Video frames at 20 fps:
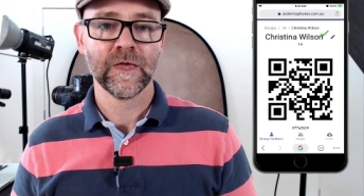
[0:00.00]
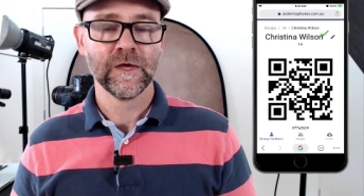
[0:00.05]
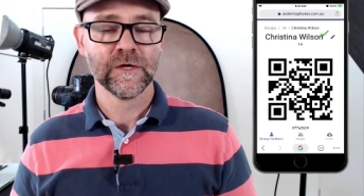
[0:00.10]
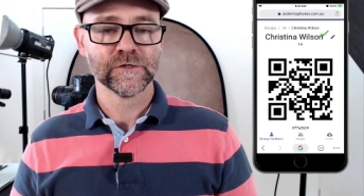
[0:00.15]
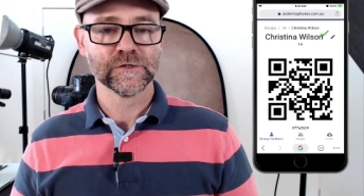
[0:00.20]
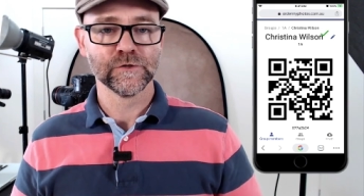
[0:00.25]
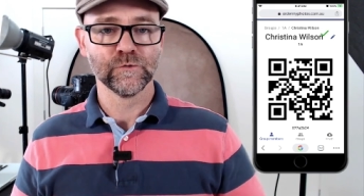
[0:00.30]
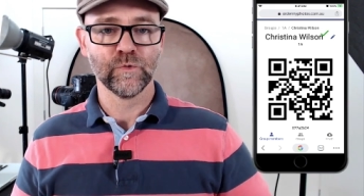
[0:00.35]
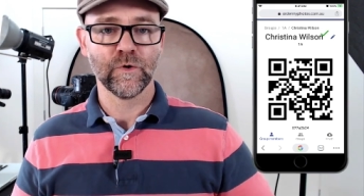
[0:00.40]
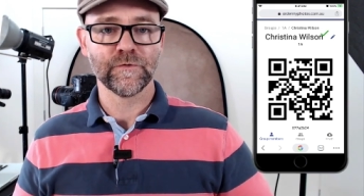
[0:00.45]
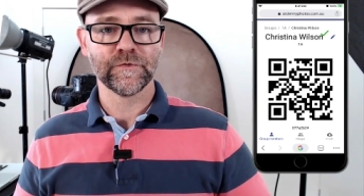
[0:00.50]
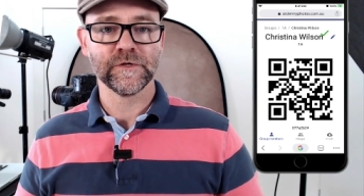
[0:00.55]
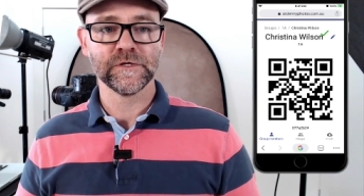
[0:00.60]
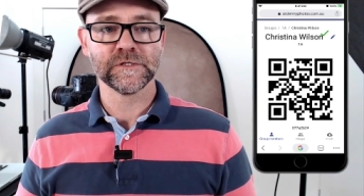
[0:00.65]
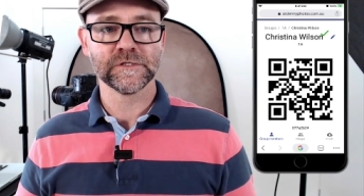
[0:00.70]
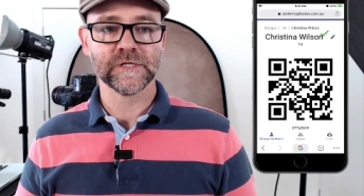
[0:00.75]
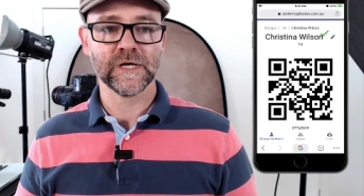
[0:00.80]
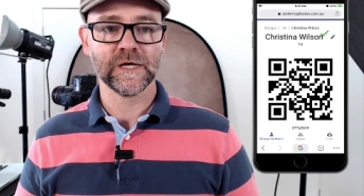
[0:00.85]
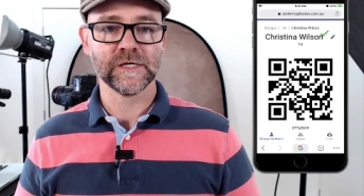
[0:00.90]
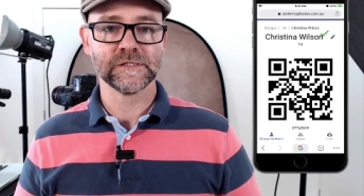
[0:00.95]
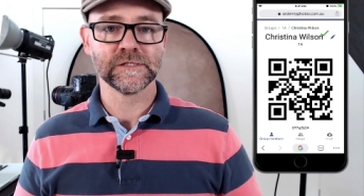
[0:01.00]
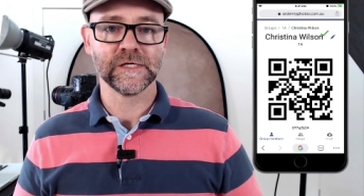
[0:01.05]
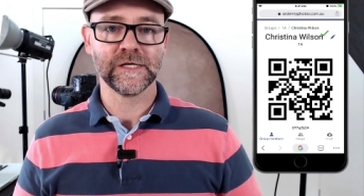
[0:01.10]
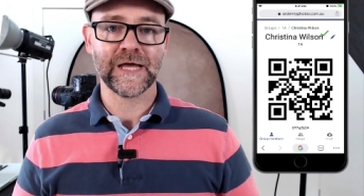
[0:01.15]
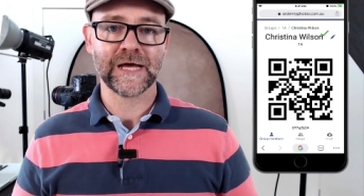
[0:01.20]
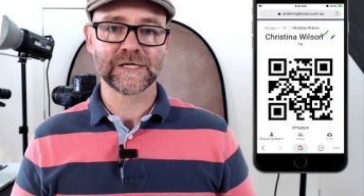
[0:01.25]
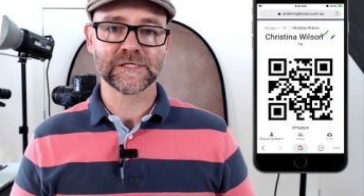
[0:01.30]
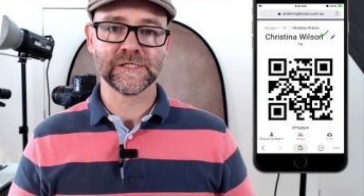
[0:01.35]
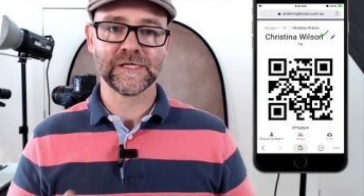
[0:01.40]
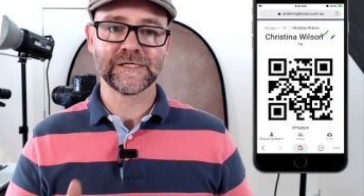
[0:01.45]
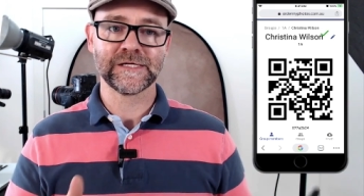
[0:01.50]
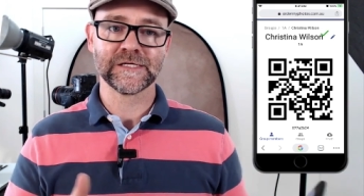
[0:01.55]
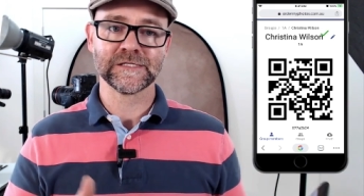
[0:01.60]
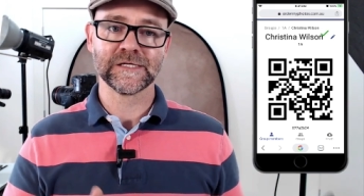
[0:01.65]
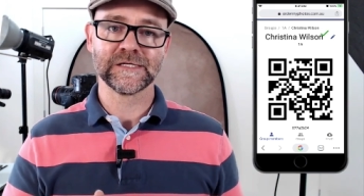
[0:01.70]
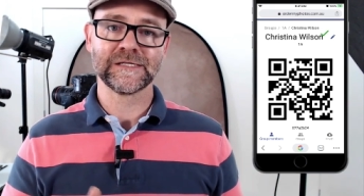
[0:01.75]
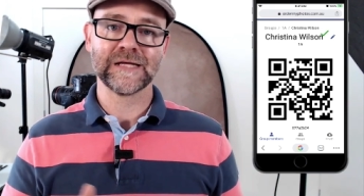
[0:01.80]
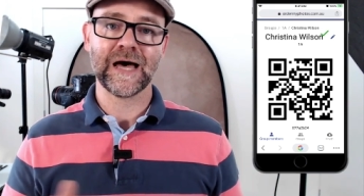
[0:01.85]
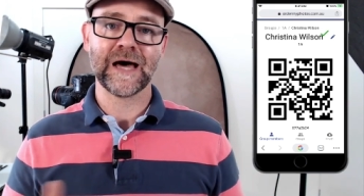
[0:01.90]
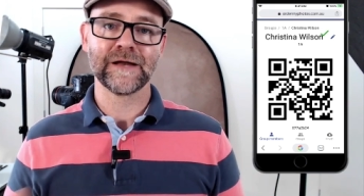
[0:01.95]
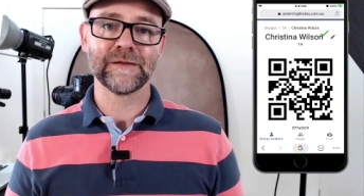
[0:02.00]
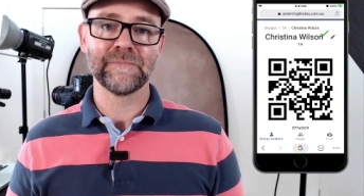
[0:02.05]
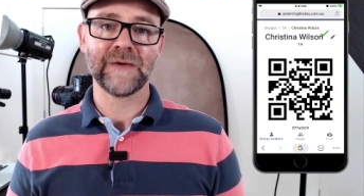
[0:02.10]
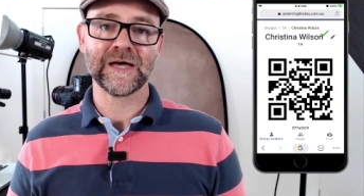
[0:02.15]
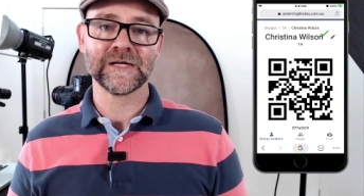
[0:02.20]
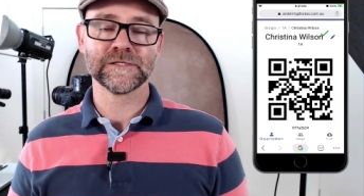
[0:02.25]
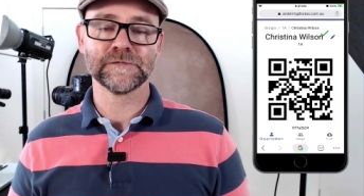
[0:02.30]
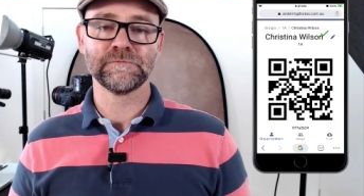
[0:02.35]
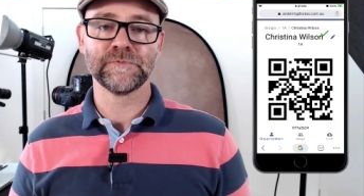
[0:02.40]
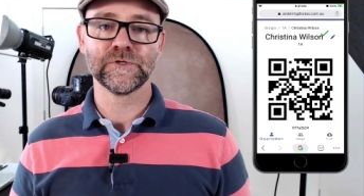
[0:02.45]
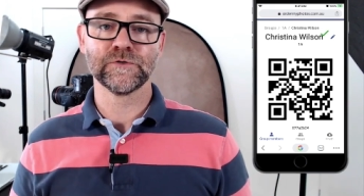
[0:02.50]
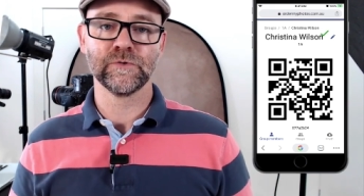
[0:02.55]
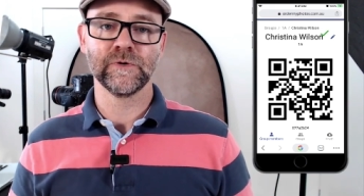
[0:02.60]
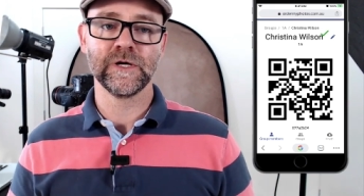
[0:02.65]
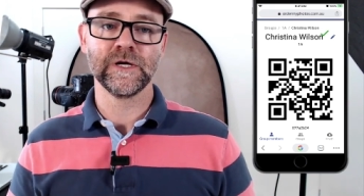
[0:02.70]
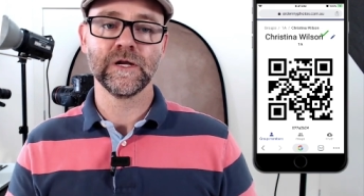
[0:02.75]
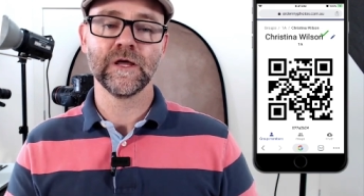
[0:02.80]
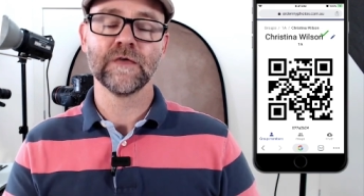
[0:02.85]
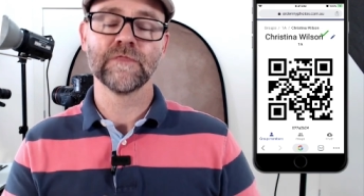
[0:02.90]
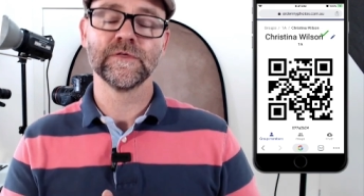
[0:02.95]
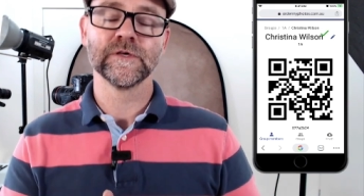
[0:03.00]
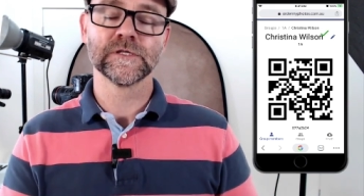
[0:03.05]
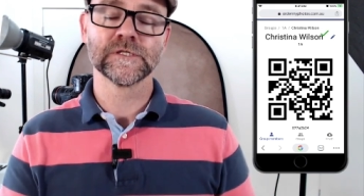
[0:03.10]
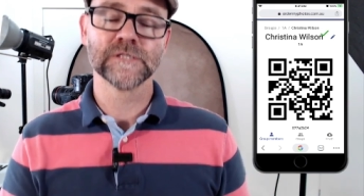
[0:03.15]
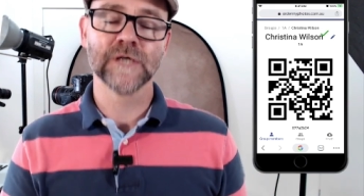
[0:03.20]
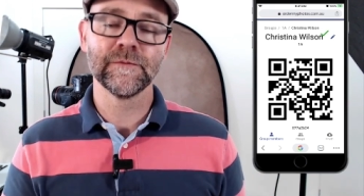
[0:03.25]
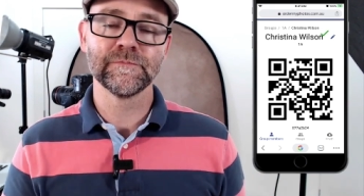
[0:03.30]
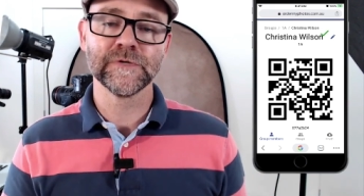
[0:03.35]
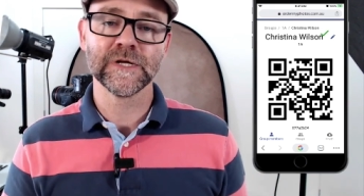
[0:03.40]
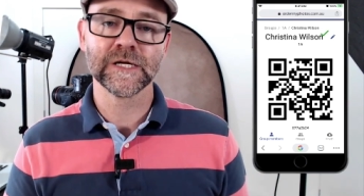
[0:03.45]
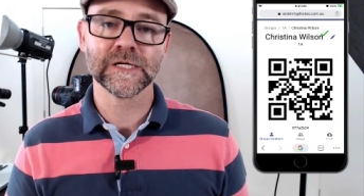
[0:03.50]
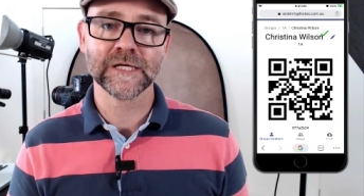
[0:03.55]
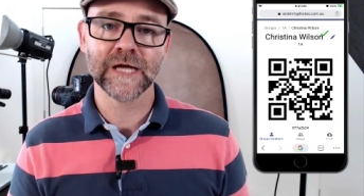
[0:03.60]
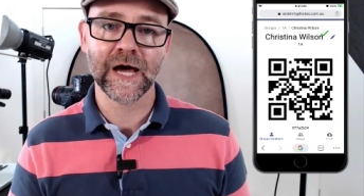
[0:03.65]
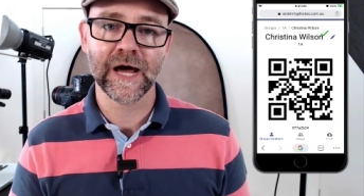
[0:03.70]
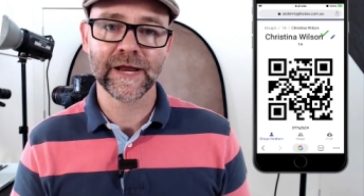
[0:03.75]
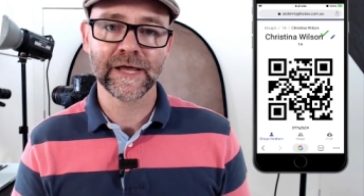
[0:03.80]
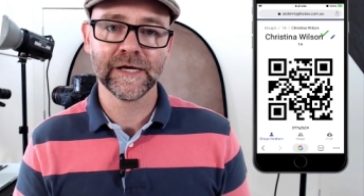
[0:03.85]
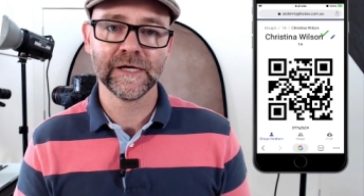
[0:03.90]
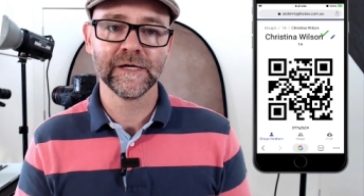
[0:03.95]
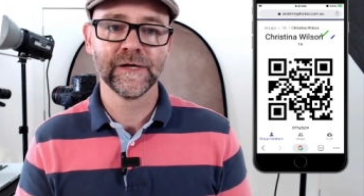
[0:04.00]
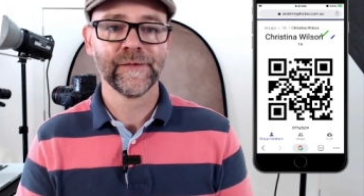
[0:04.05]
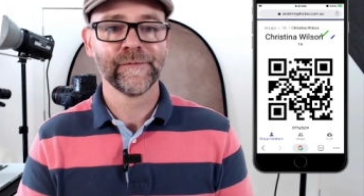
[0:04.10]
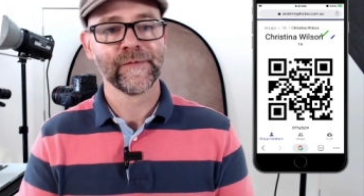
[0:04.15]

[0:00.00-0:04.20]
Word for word: So what this does, it actually does a data match between the subject data